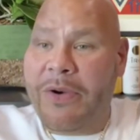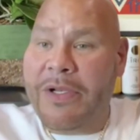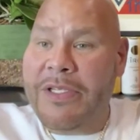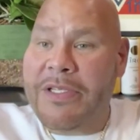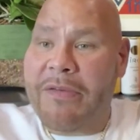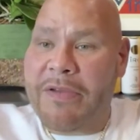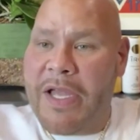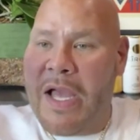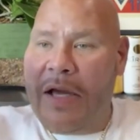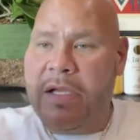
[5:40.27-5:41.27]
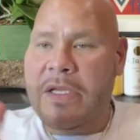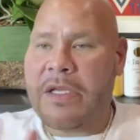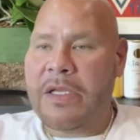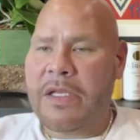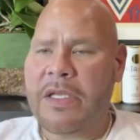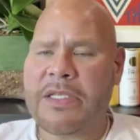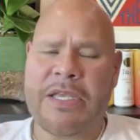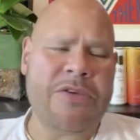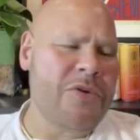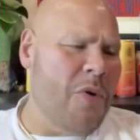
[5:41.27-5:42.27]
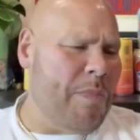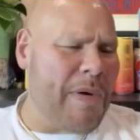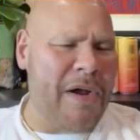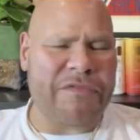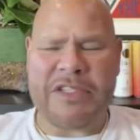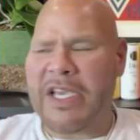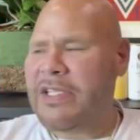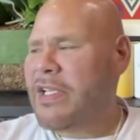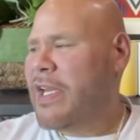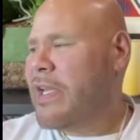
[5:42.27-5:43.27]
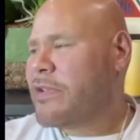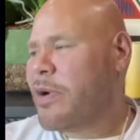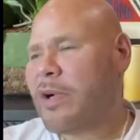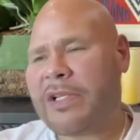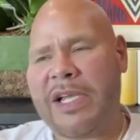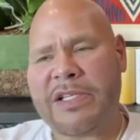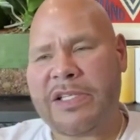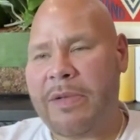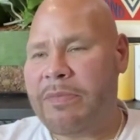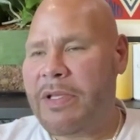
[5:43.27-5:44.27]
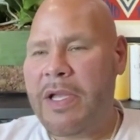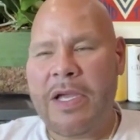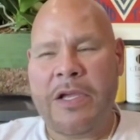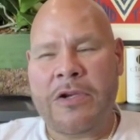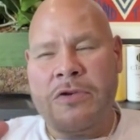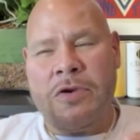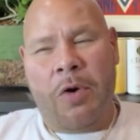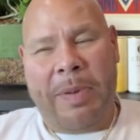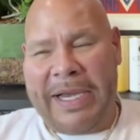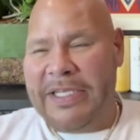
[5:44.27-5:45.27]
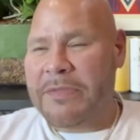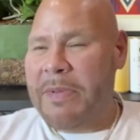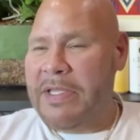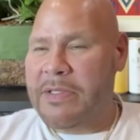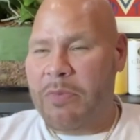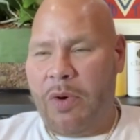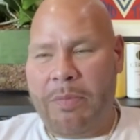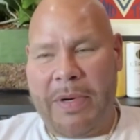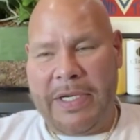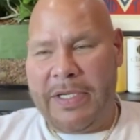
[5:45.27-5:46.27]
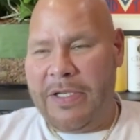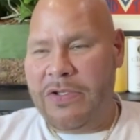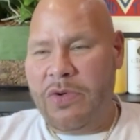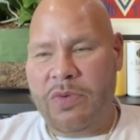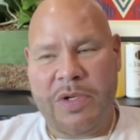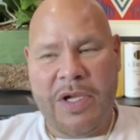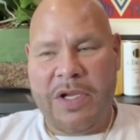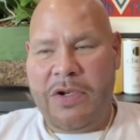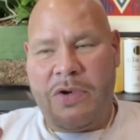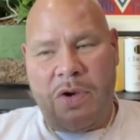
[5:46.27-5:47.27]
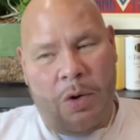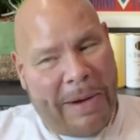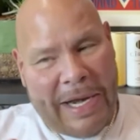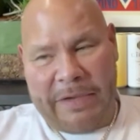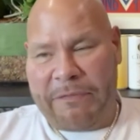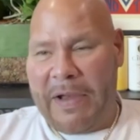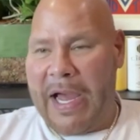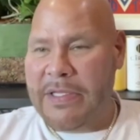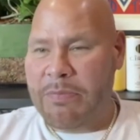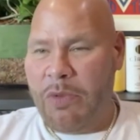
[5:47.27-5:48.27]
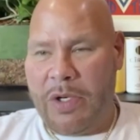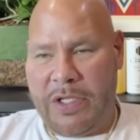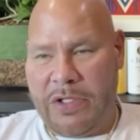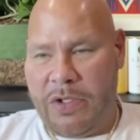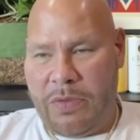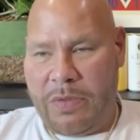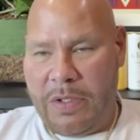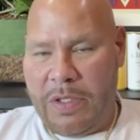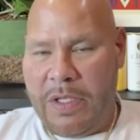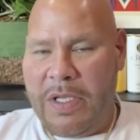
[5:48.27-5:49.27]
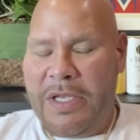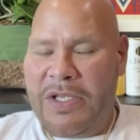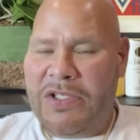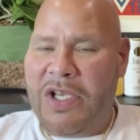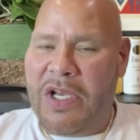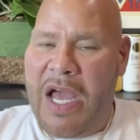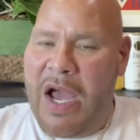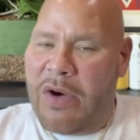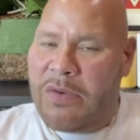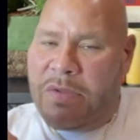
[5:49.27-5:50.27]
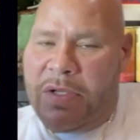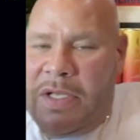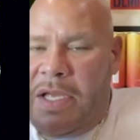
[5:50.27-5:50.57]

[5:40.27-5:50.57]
all these other guys. He said, you know, Puff, Jay-Z, they talk that shit, but nobody spends more money than you. Nobody flies more than you. So now,